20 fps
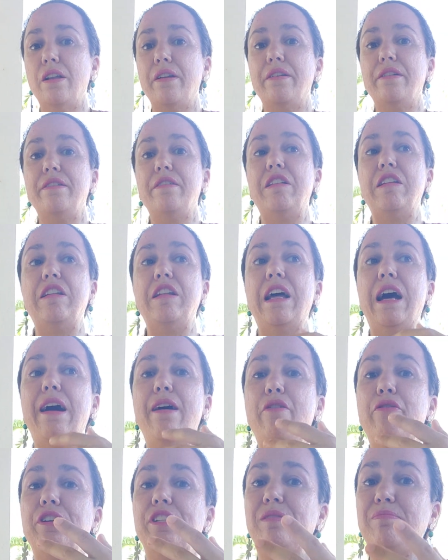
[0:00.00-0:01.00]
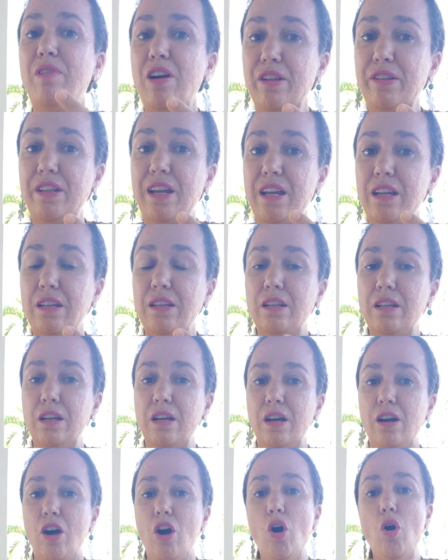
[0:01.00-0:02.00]
Now it's Monday.
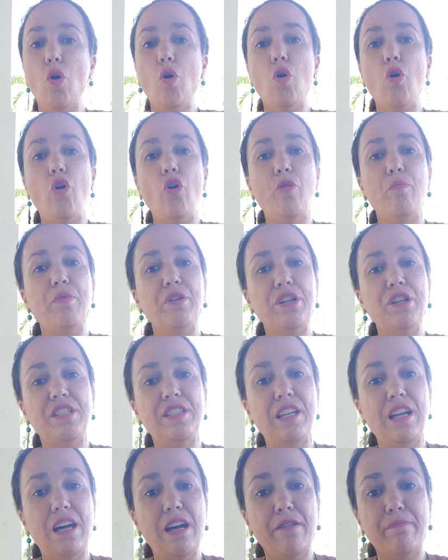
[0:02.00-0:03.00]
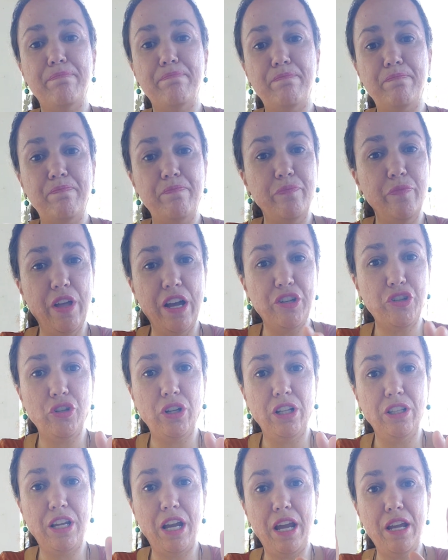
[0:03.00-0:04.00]
Oh, but it's a
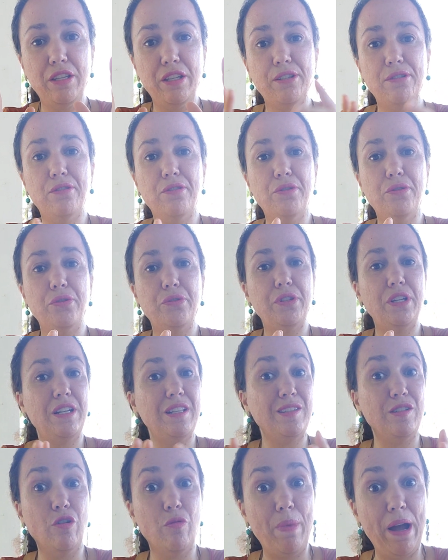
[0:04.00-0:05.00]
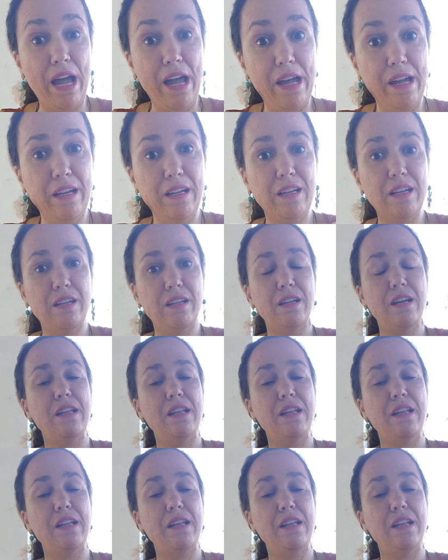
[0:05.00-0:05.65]
national day, so there is no bank.